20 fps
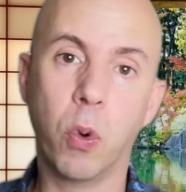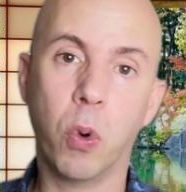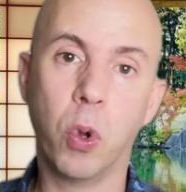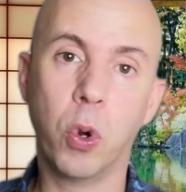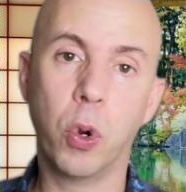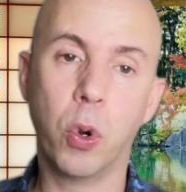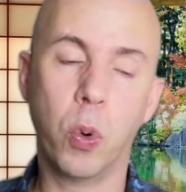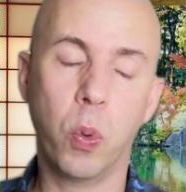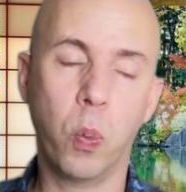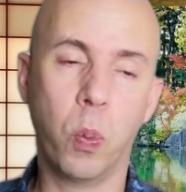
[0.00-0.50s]

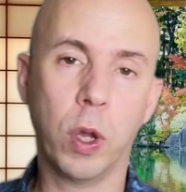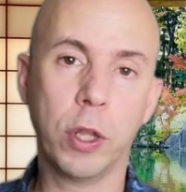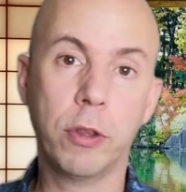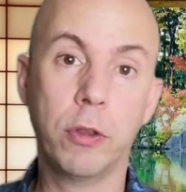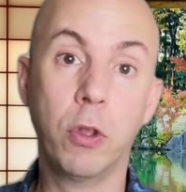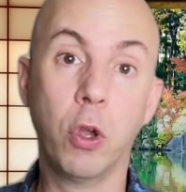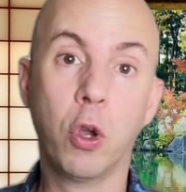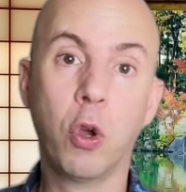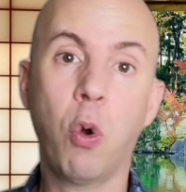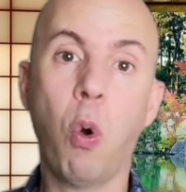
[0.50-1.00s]
on
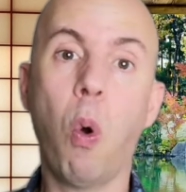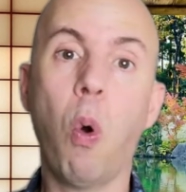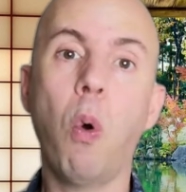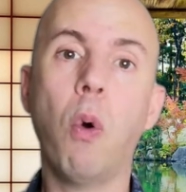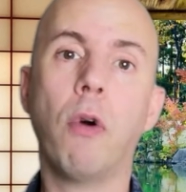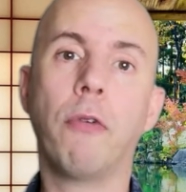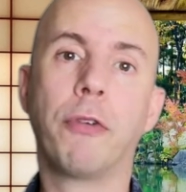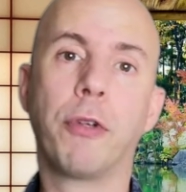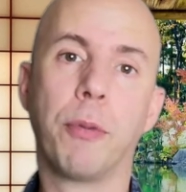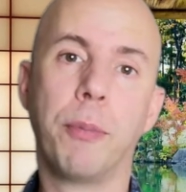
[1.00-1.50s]
what the
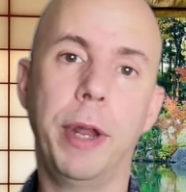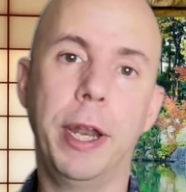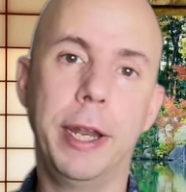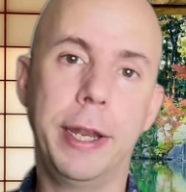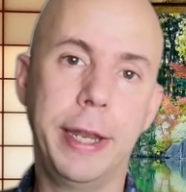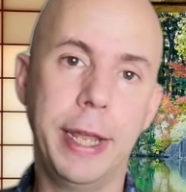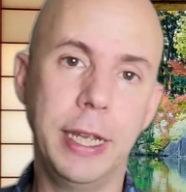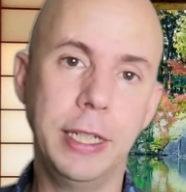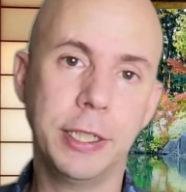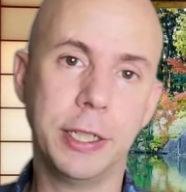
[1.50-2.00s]
goal of your
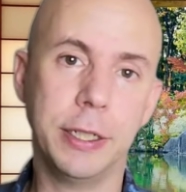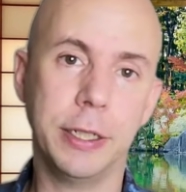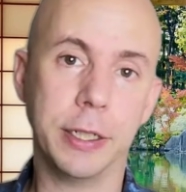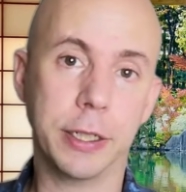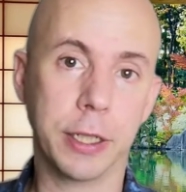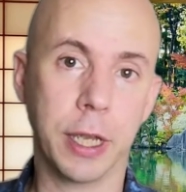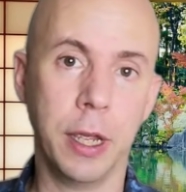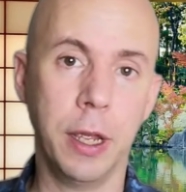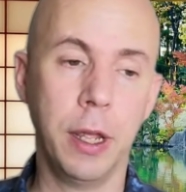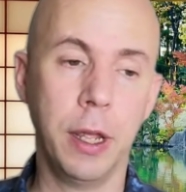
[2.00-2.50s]
meditation is.